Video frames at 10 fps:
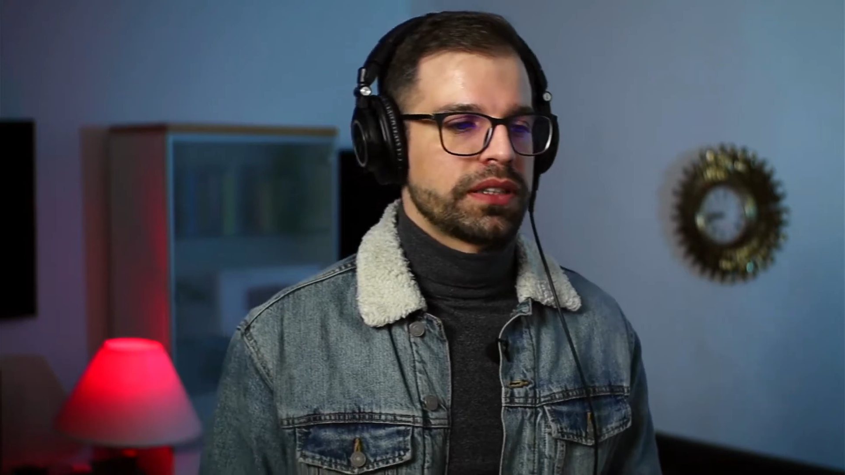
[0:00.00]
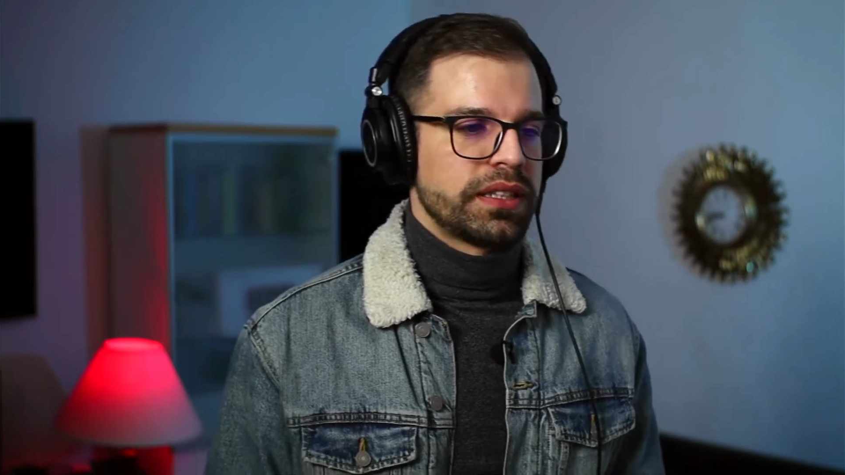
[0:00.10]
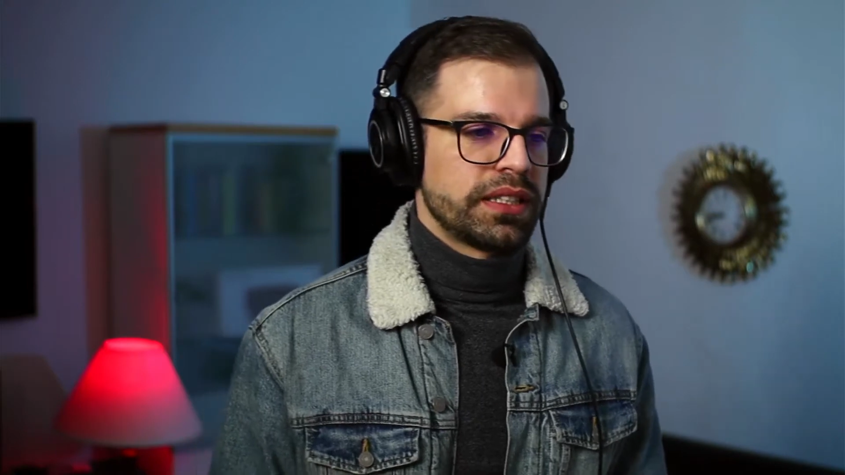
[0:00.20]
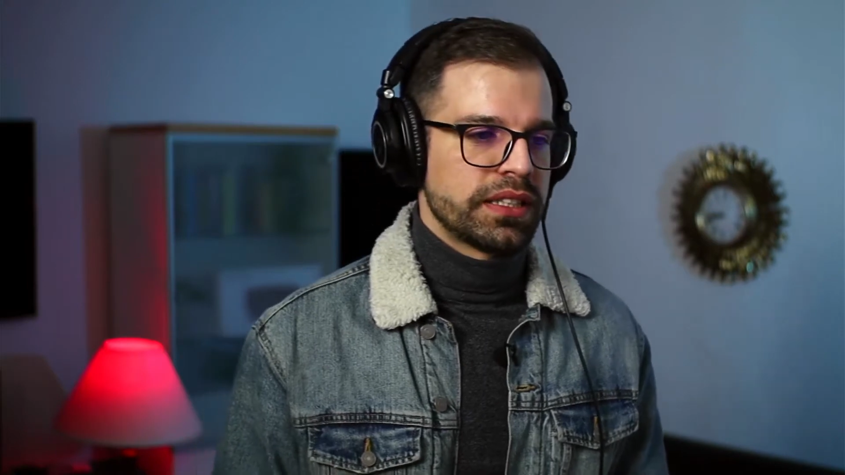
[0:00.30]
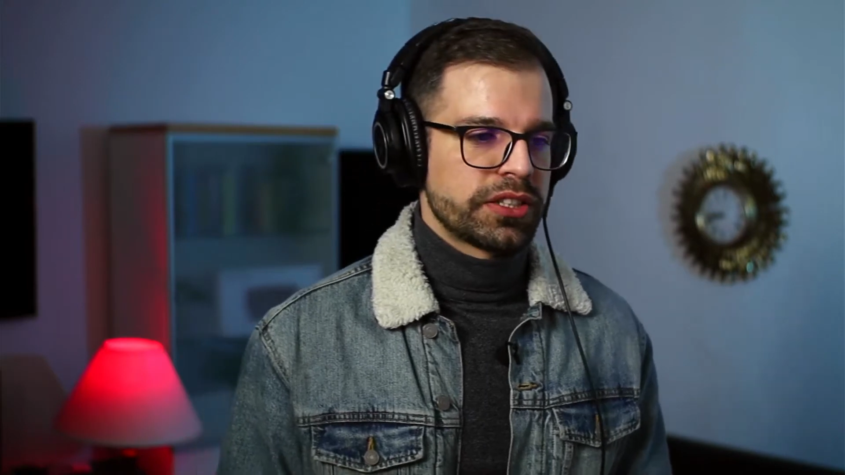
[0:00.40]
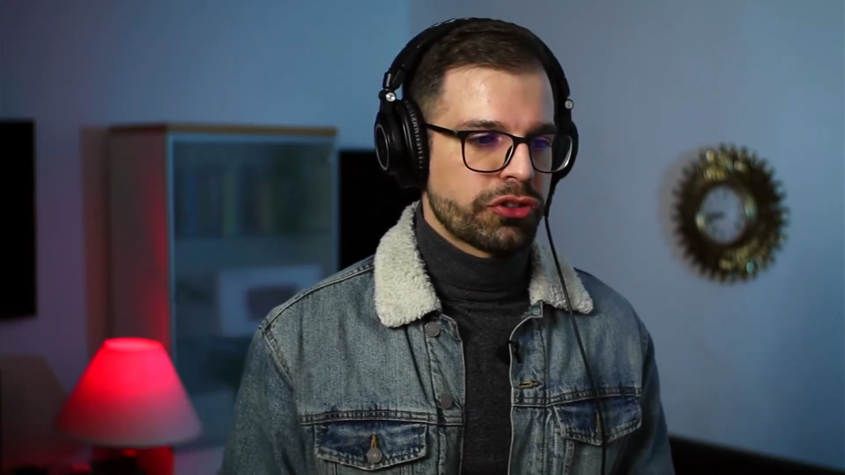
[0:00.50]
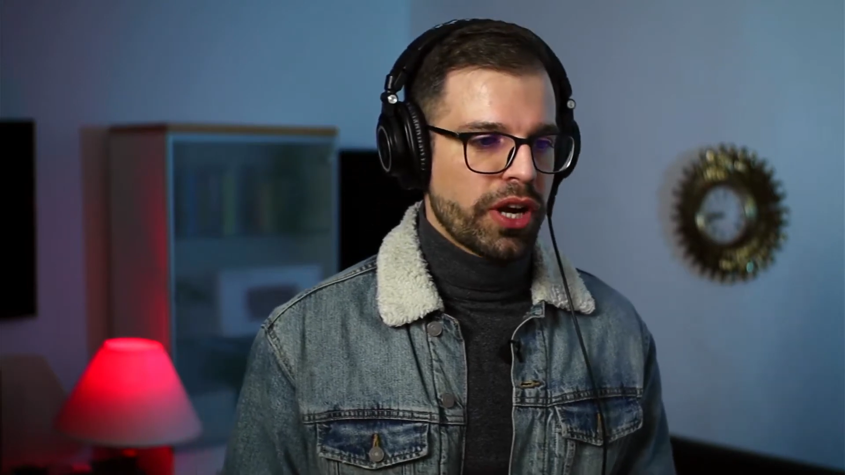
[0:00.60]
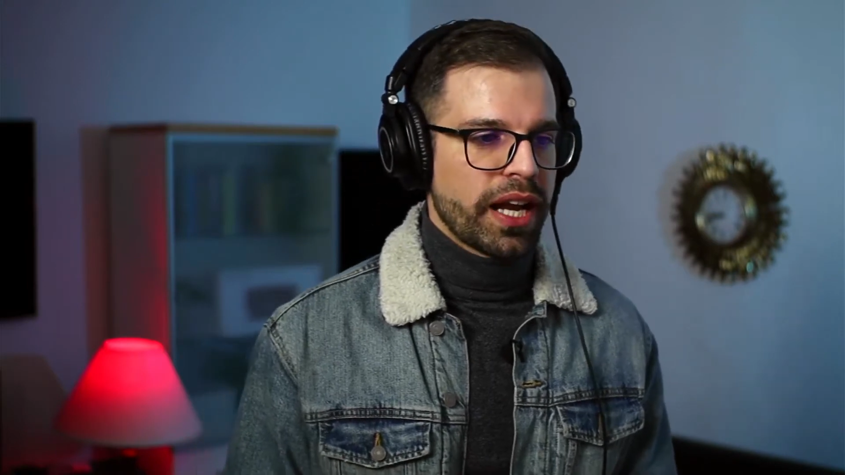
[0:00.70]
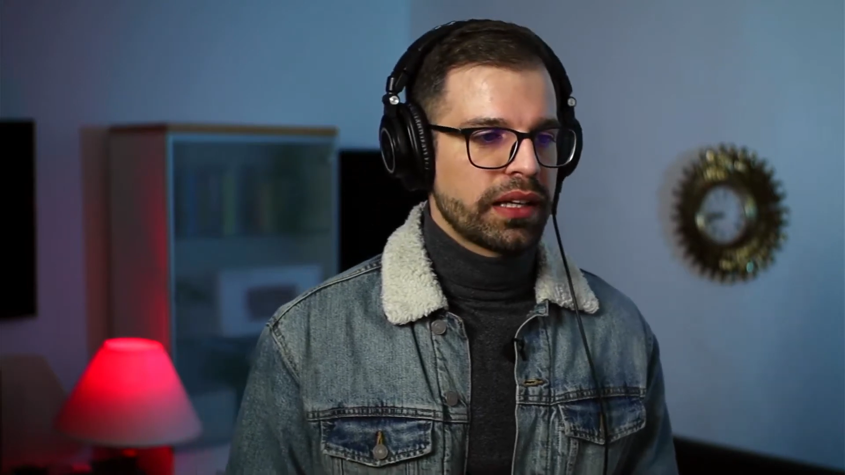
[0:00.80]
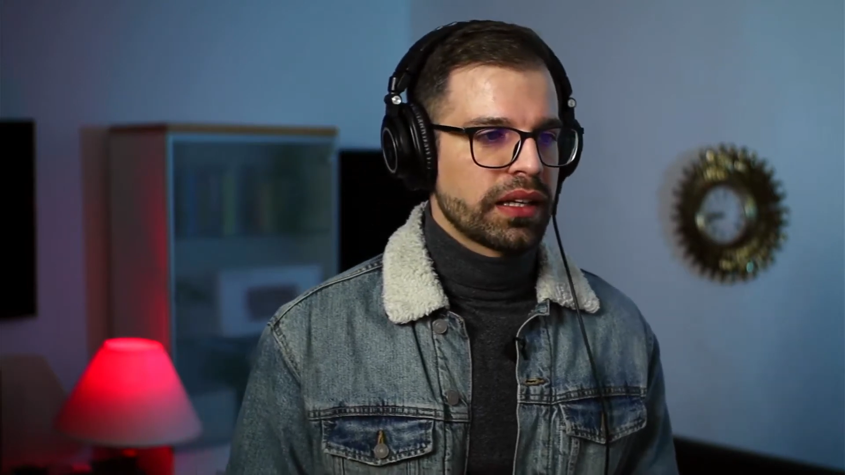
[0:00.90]
the
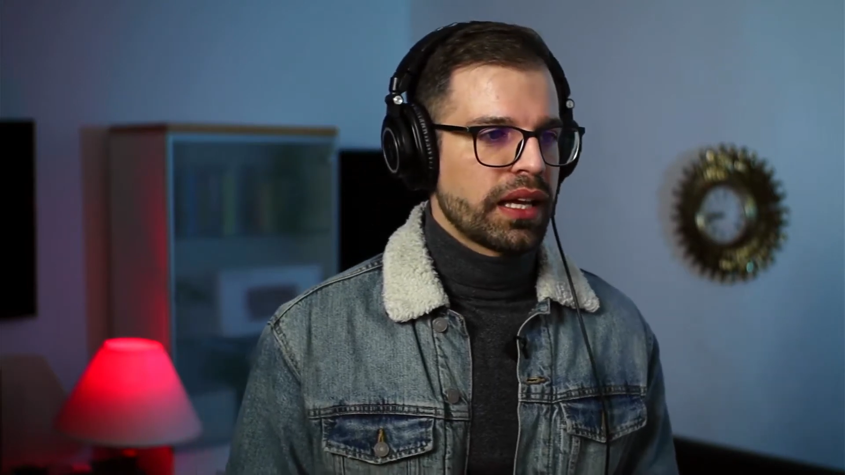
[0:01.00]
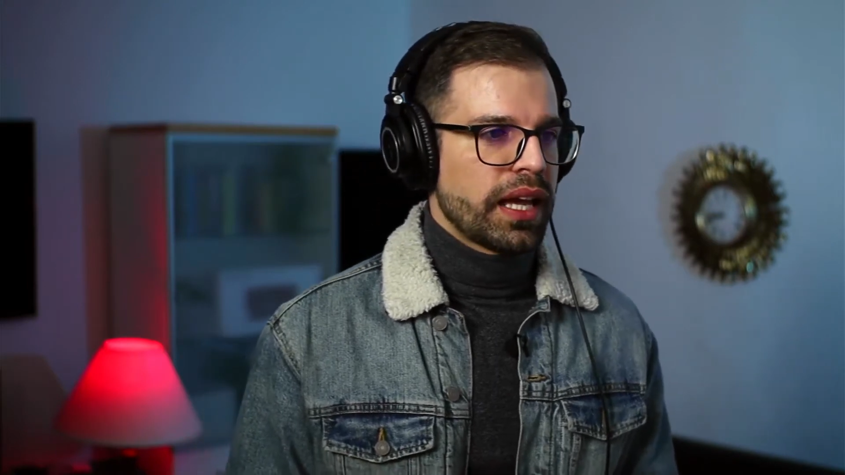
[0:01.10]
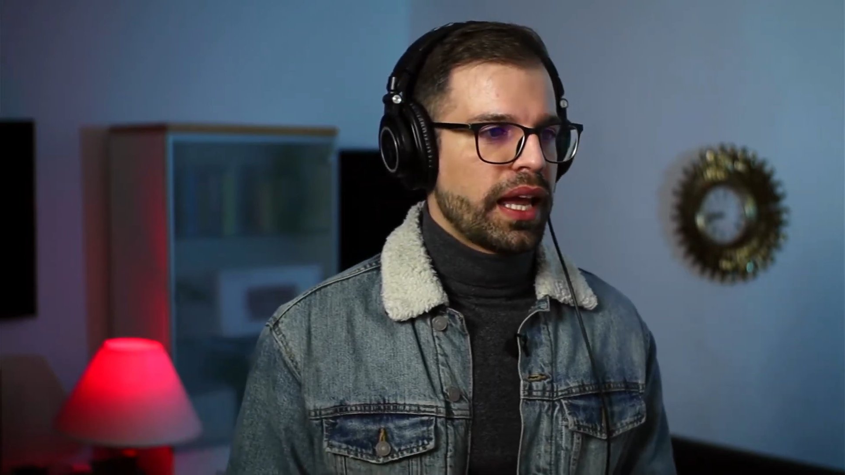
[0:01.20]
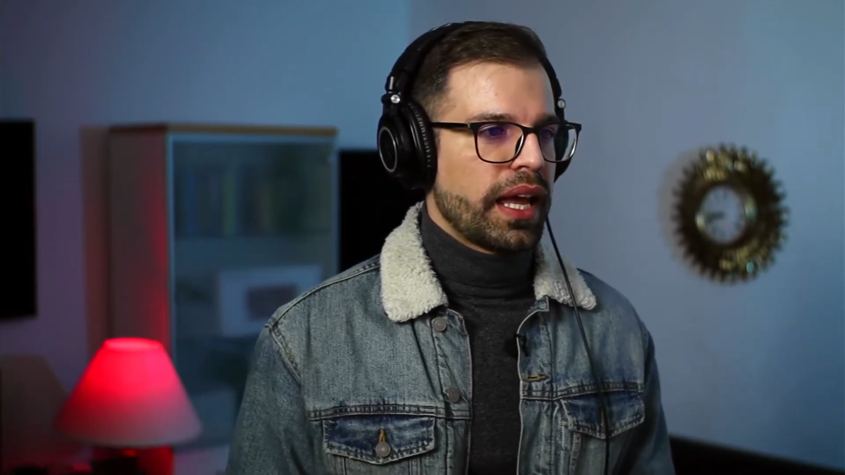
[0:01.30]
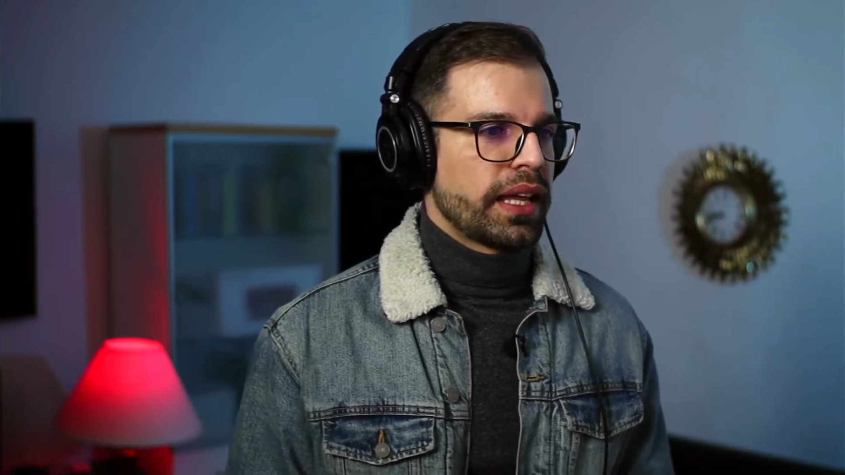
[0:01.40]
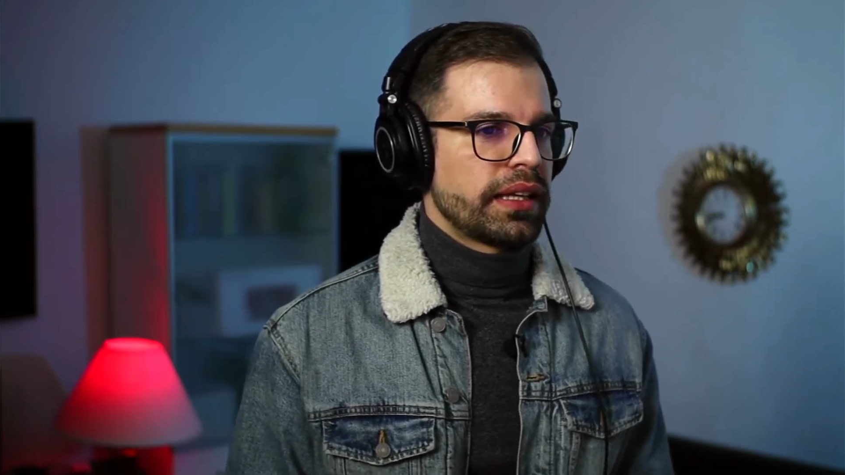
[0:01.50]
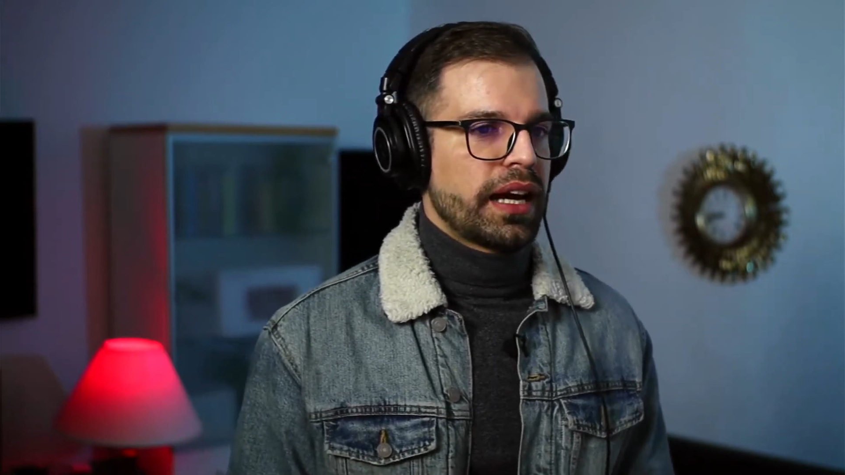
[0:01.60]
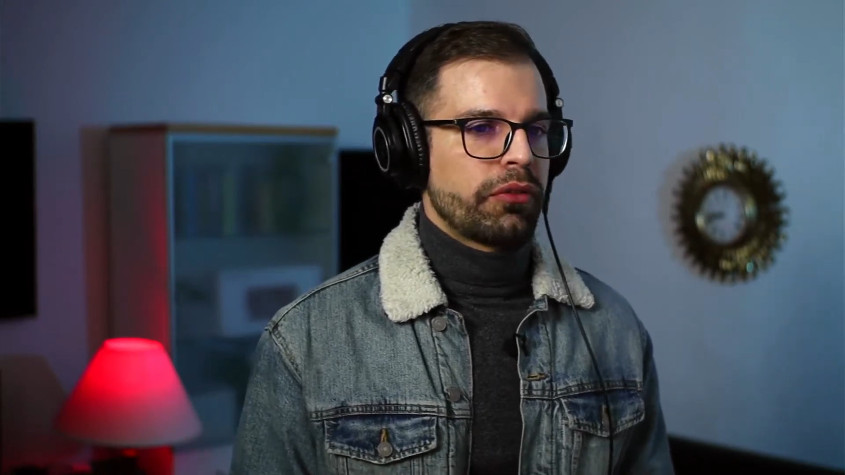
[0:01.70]
track and I